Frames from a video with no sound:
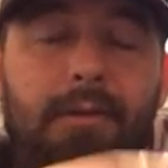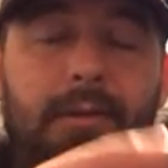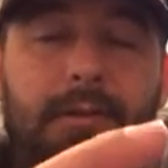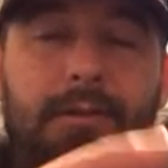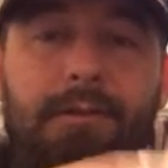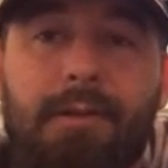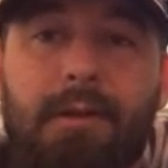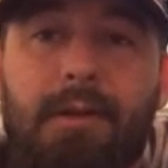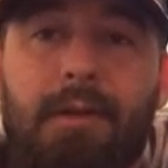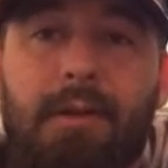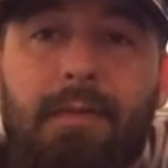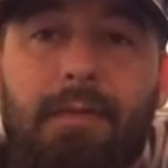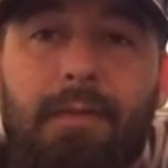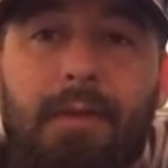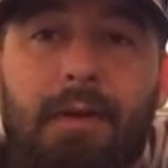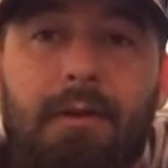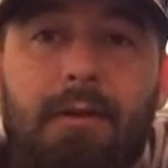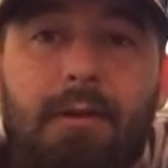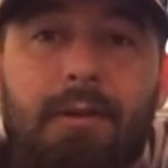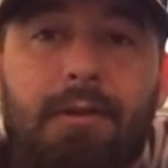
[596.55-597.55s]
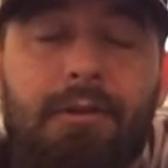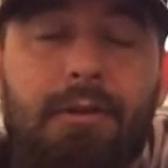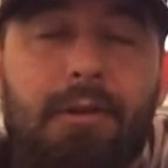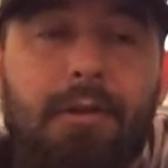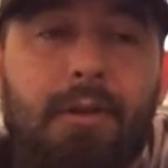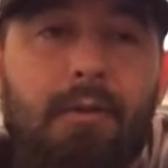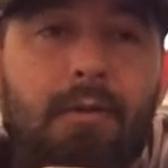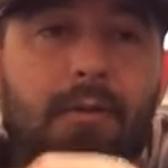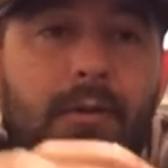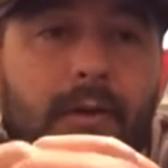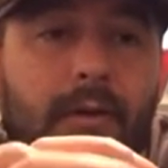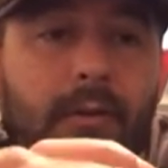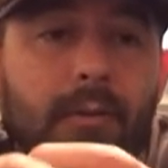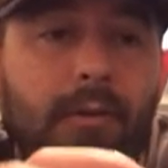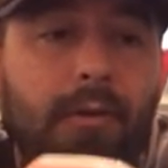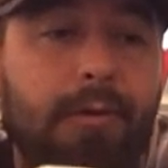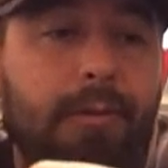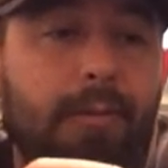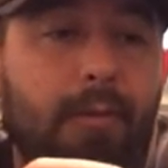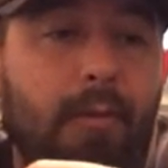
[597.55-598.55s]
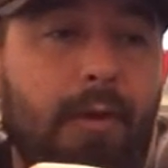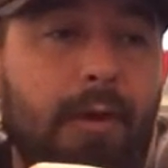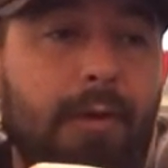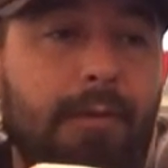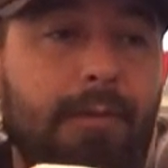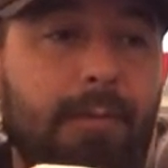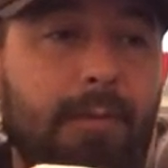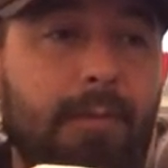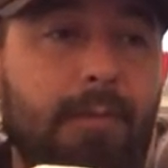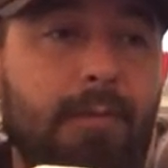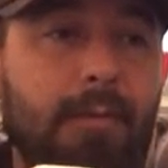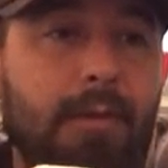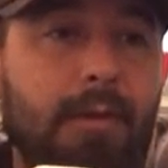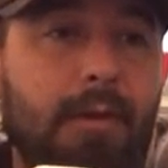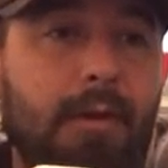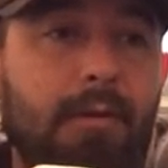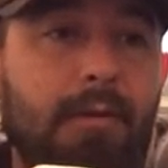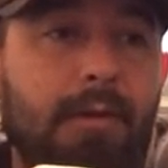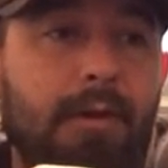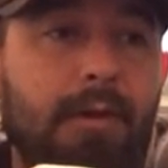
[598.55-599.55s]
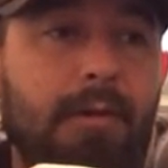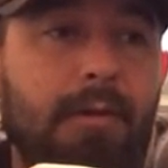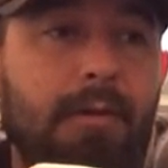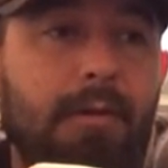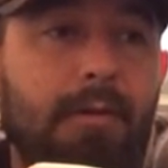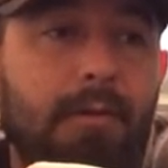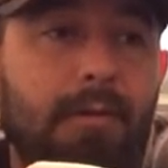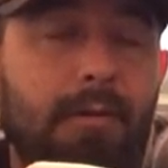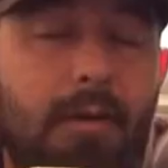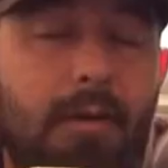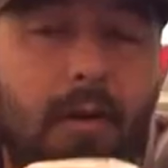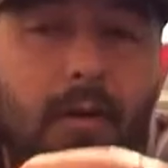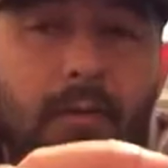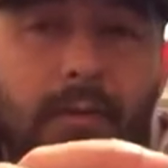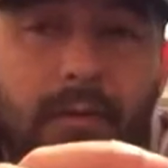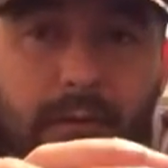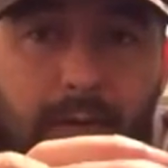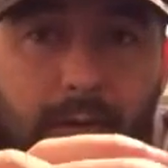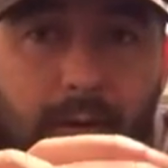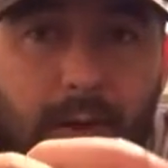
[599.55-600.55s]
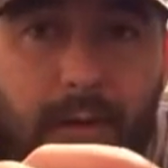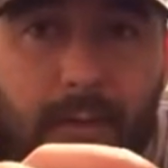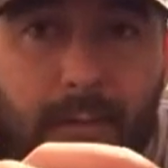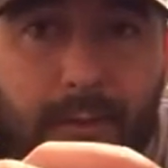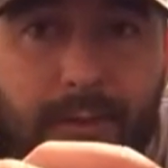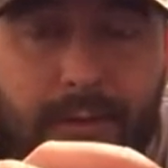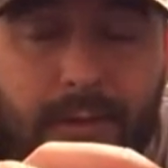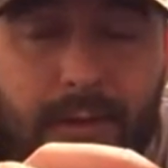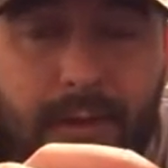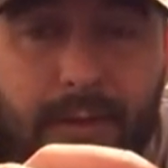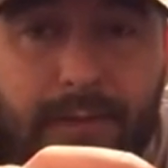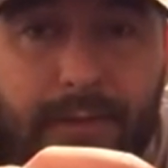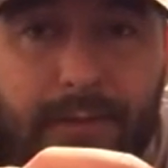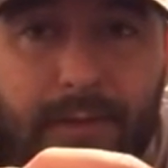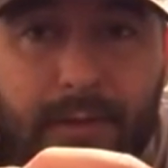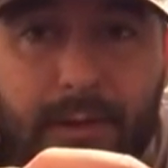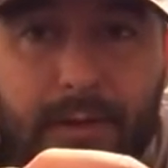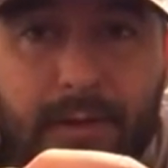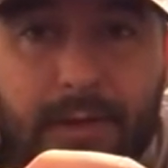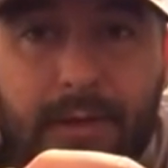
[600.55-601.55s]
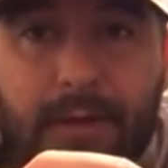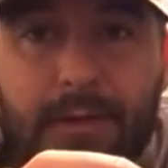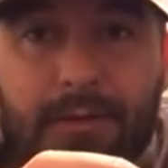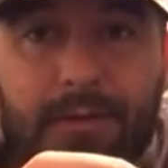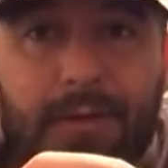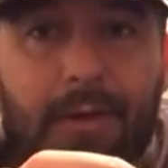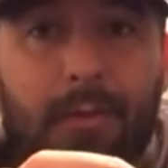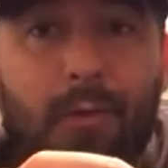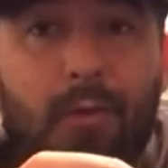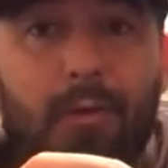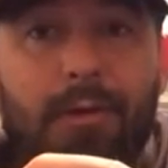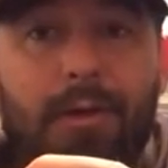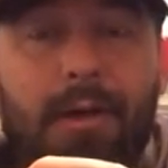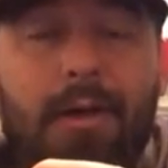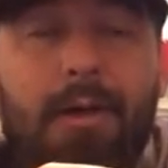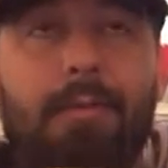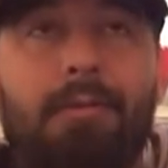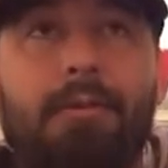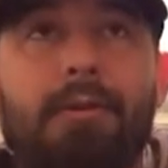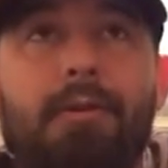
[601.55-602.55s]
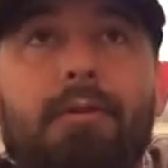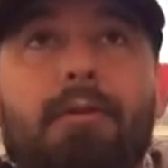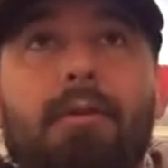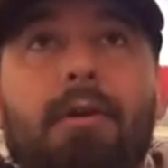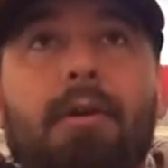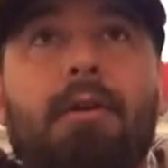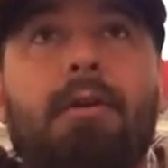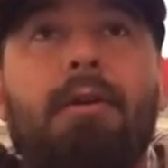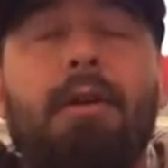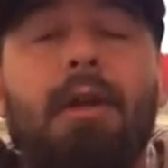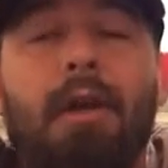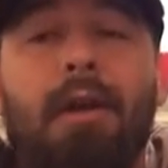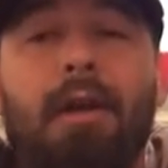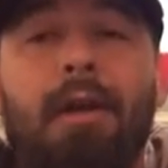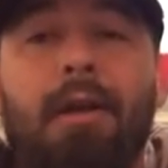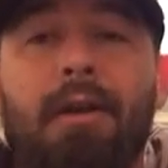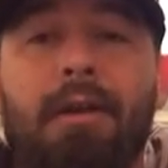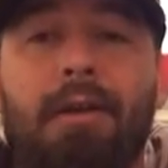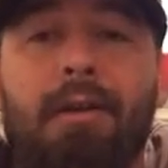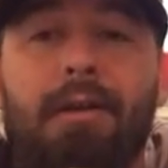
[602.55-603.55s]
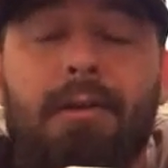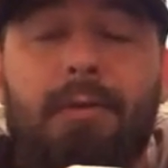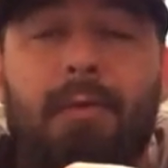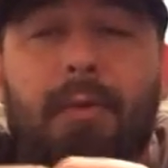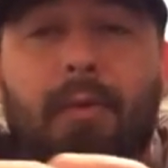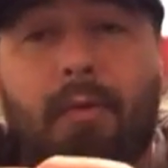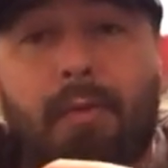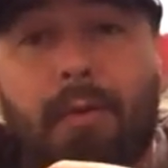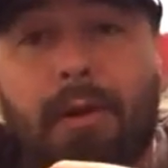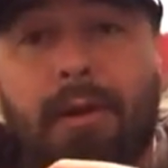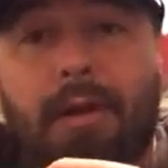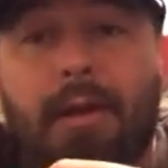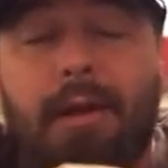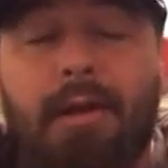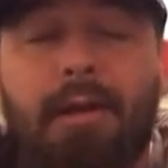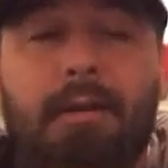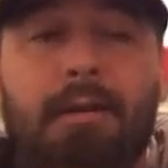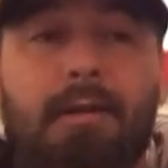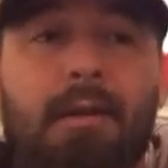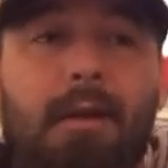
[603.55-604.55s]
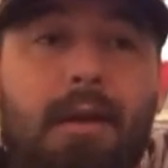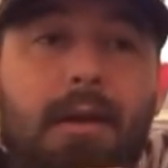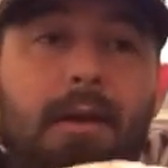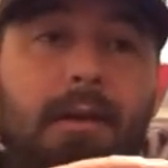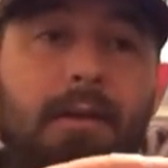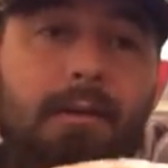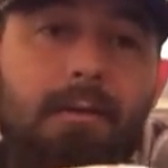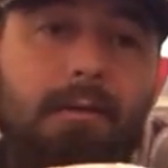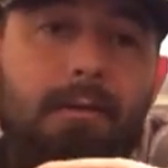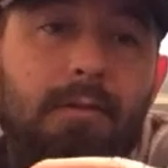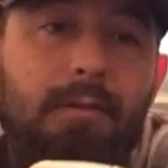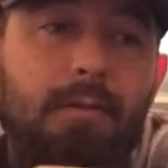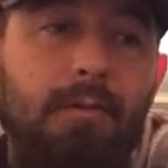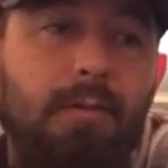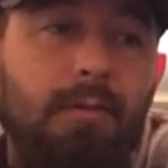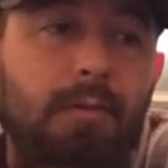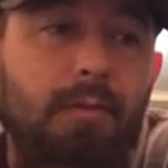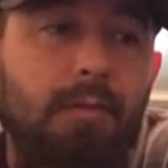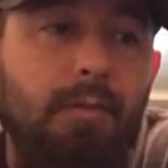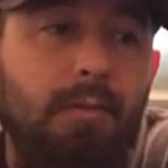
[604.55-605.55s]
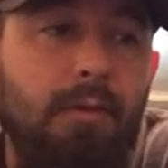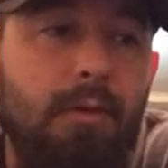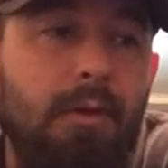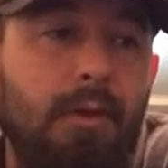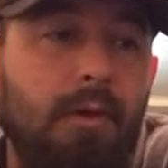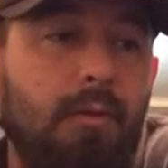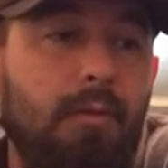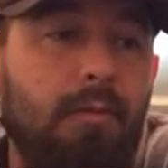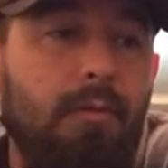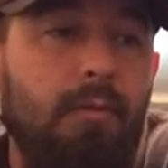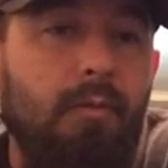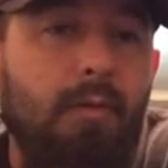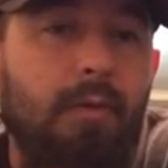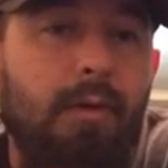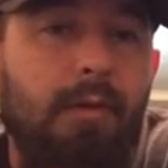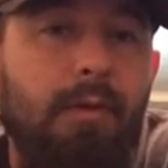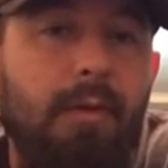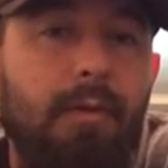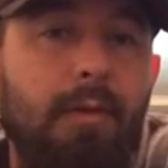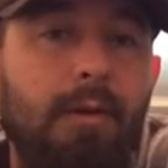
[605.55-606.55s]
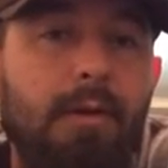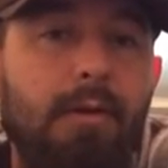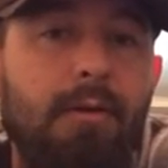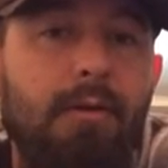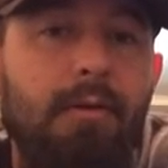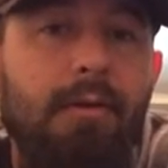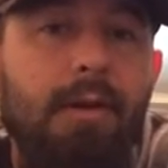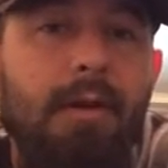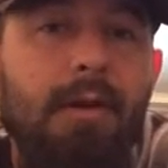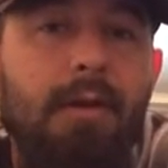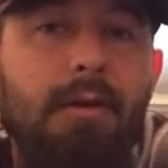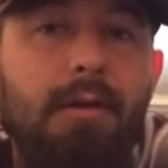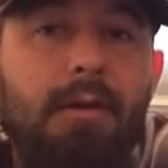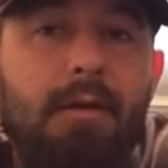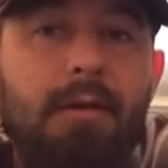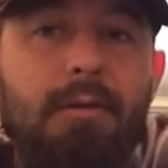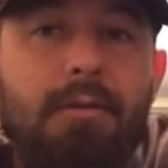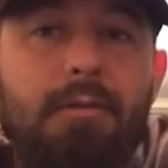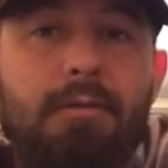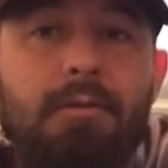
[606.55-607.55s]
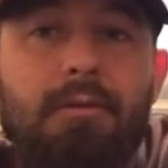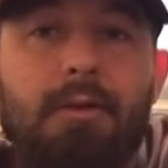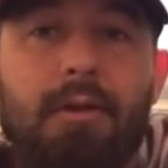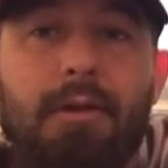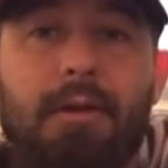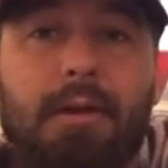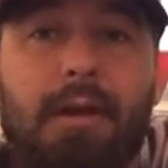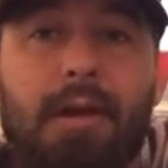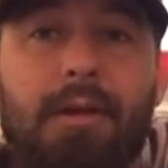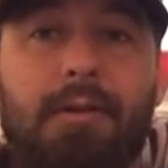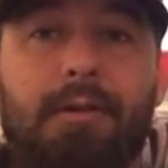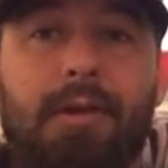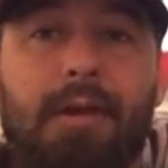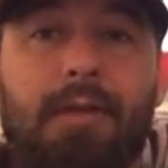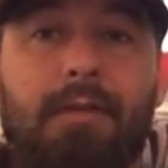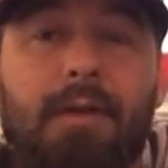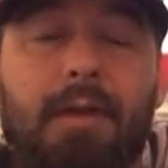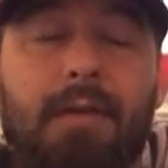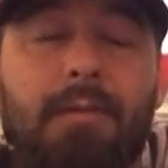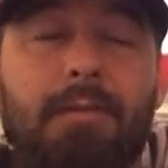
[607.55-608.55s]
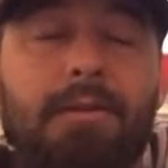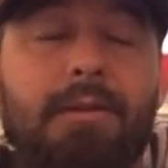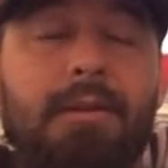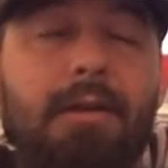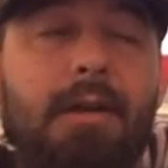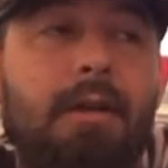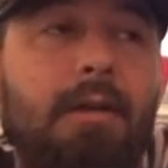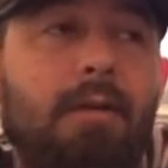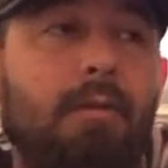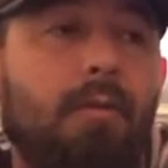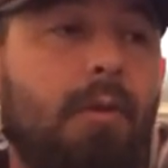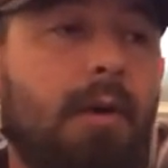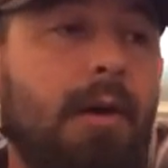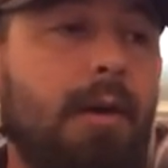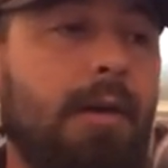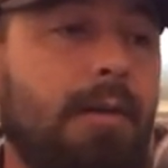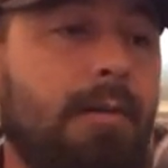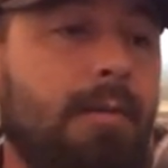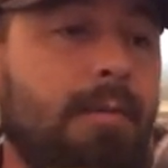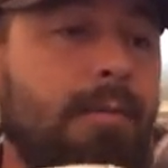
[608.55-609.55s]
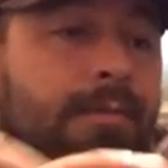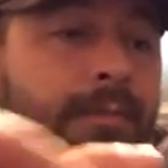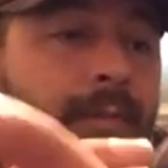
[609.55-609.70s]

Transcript: Like I said, I've had a lot of shit going on, plus my wife's, you know, taking over a lot of my stuff, so I can actually have more time to spend with my dad, and you know, whenever I'm not doing that, so I actually have time to sit down and write.